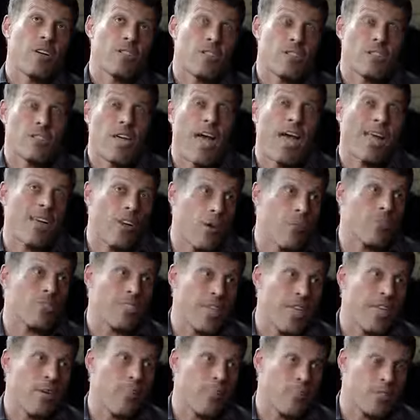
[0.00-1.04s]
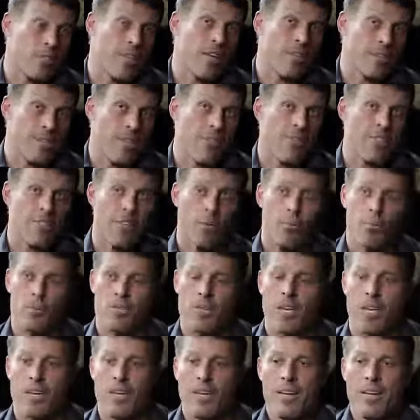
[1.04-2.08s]
society, almost 80%,
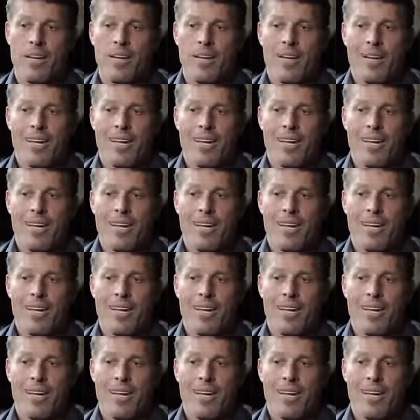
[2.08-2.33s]
77%,